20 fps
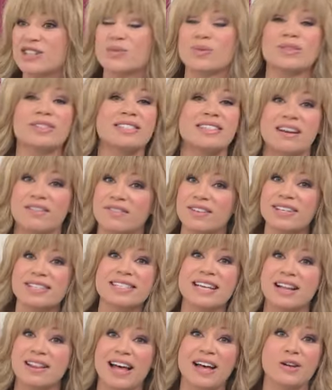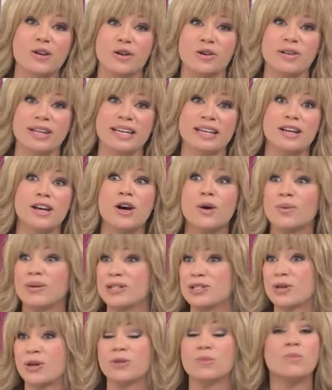this will definitely sell out early.
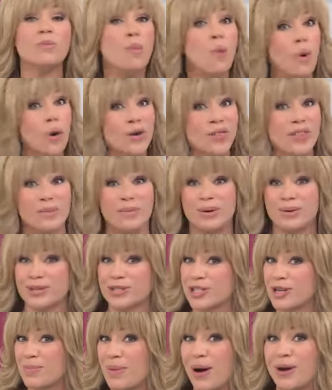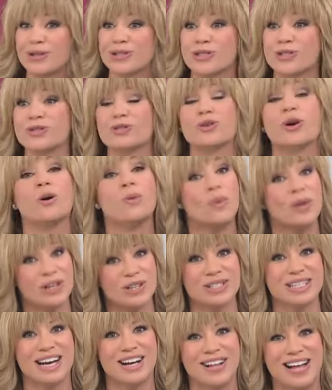We sold more than we were supposed to, so it
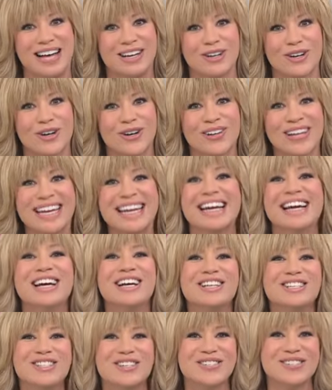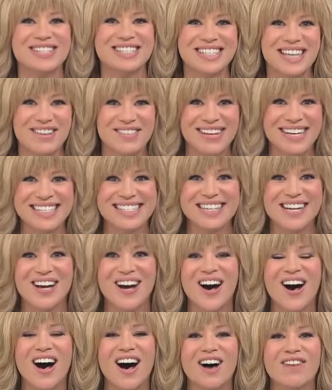will sell out early. Susan's giving us a
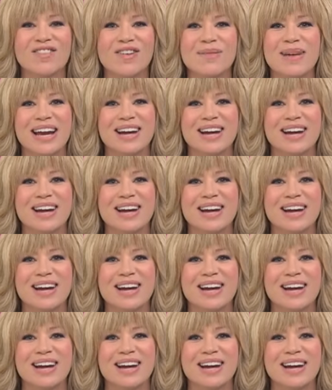call from